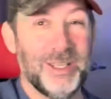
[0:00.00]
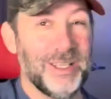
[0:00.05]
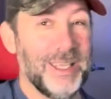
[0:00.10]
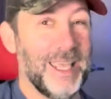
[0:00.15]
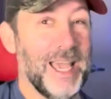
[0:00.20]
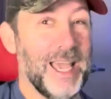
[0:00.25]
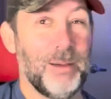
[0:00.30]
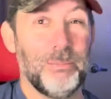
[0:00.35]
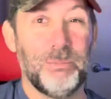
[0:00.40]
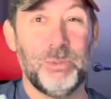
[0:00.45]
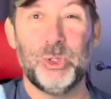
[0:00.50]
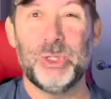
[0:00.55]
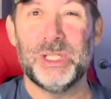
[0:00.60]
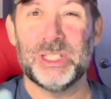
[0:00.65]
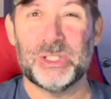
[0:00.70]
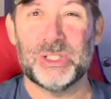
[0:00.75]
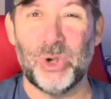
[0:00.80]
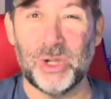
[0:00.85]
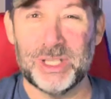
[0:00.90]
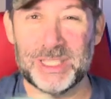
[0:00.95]
Yeah, Blue
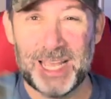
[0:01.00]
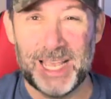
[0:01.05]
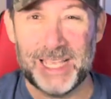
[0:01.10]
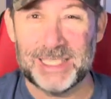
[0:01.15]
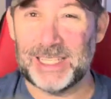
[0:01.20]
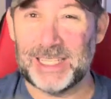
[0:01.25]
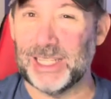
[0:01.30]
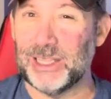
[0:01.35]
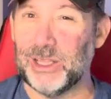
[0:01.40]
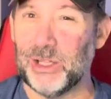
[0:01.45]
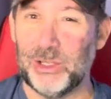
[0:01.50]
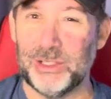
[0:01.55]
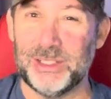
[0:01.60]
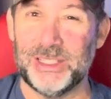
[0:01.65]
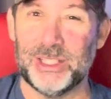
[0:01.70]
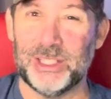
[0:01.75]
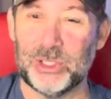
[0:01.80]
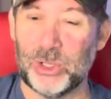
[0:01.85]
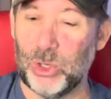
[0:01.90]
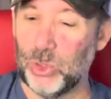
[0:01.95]
Disco, because it has like little
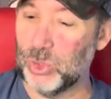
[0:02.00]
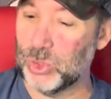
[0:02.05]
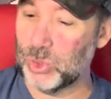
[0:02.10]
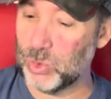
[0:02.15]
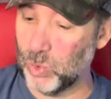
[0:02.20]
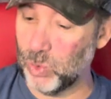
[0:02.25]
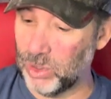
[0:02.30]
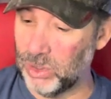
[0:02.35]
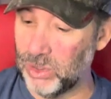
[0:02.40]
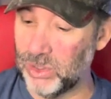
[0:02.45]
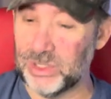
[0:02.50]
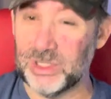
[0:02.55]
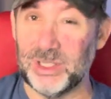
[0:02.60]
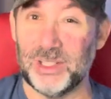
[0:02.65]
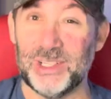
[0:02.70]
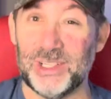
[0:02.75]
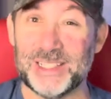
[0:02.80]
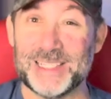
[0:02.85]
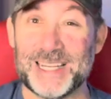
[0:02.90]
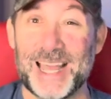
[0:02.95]
disco swirls,
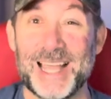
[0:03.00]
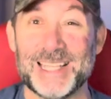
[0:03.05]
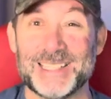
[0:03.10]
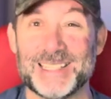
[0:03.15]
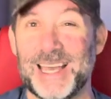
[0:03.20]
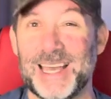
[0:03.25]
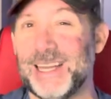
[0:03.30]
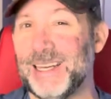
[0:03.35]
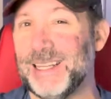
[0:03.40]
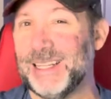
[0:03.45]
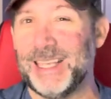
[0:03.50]
little dots on it.